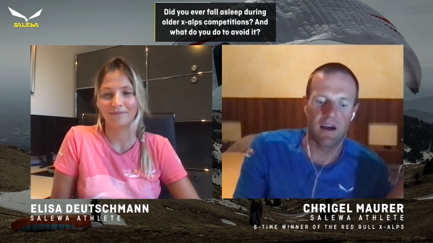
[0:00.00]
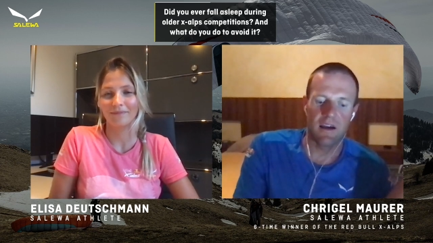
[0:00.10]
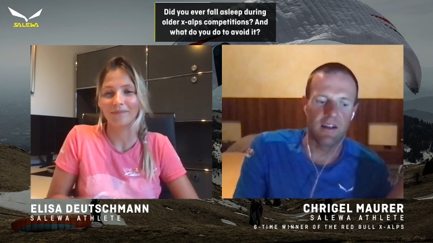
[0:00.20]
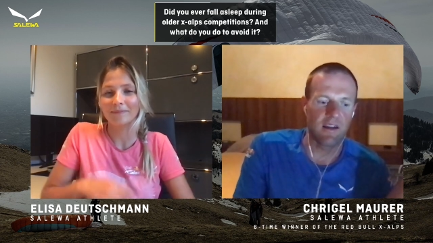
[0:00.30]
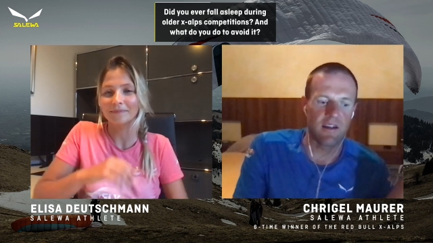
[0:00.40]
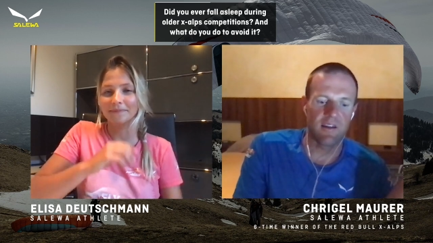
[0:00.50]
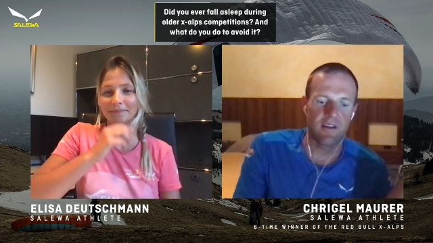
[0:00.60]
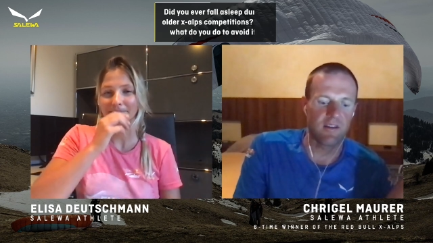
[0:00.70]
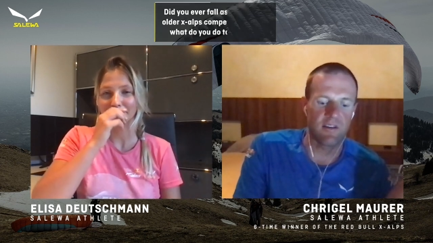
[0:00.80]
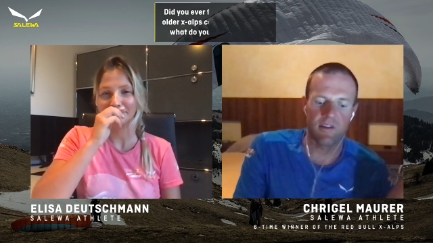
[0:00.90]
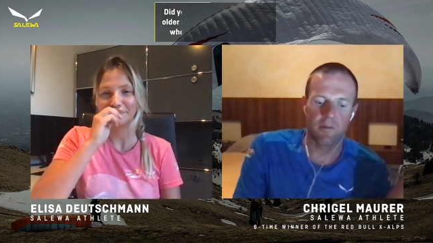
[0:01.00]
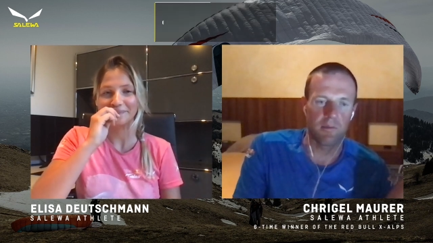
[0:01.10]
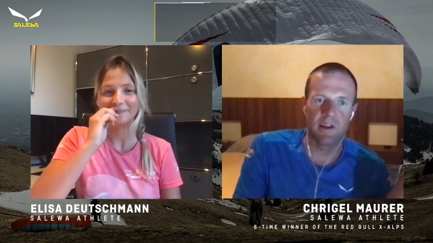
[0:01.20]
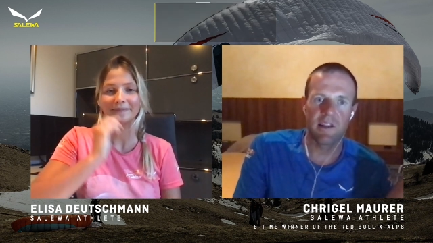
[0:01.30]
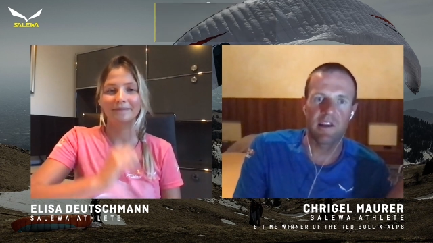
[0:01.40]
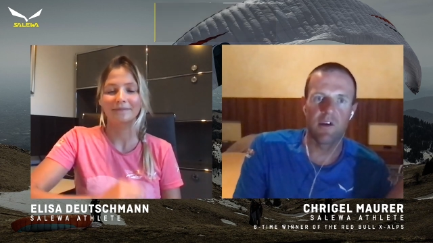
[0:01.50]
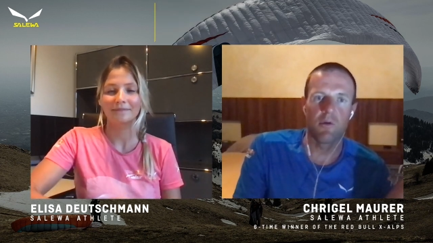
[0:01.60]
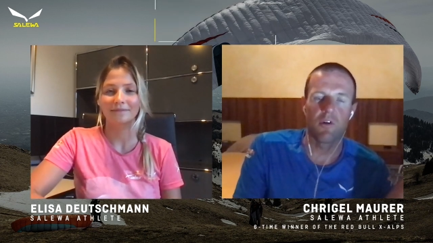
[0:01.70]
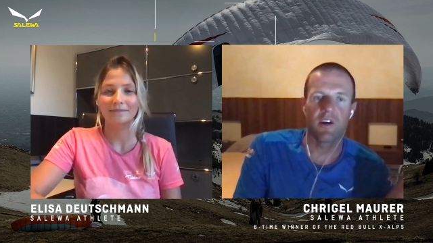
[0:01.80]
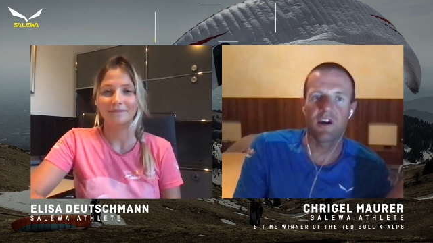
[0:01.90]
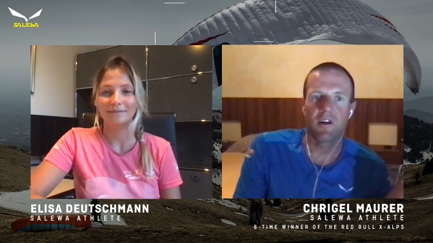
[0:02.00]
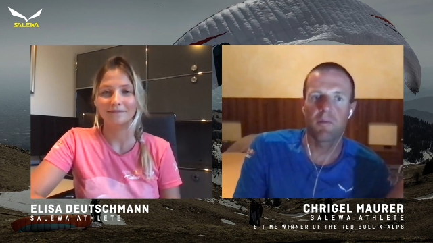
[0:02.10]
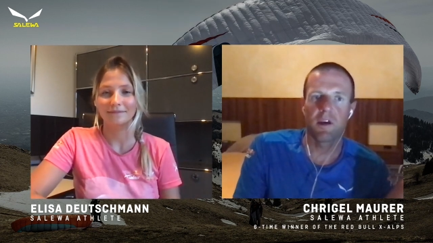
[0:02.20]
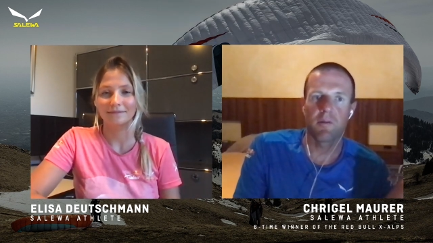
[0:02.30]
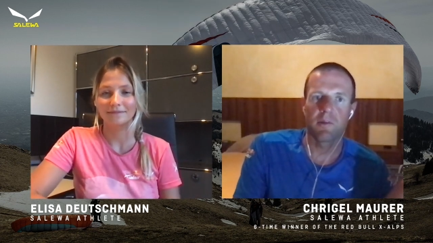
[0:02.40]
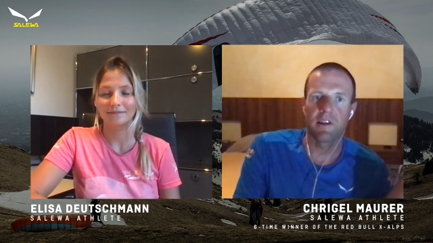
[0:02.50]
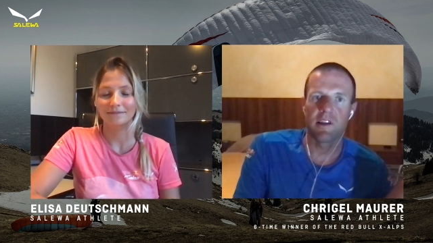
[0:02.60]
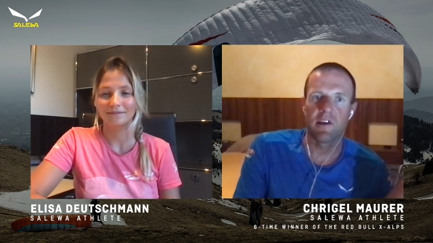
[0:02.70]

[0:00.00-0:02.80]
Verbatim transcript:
Speaker 1: it, it, it's, it's completely new or it can be completely